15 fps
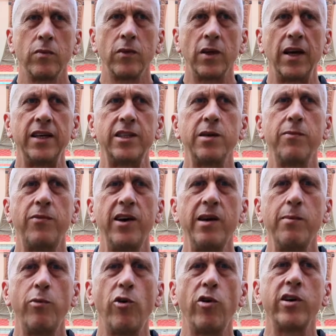It's very
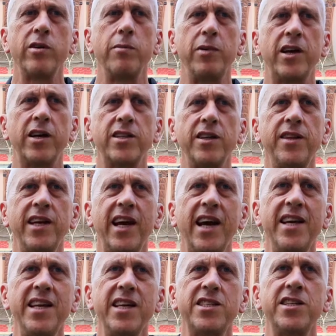important, because I think
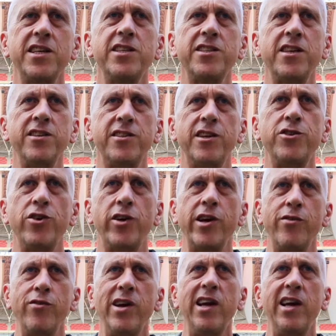any assistance that you
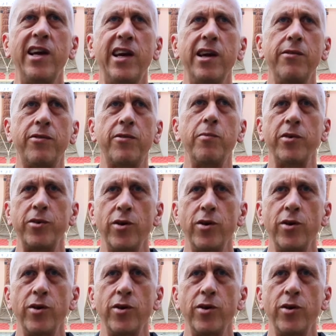can really give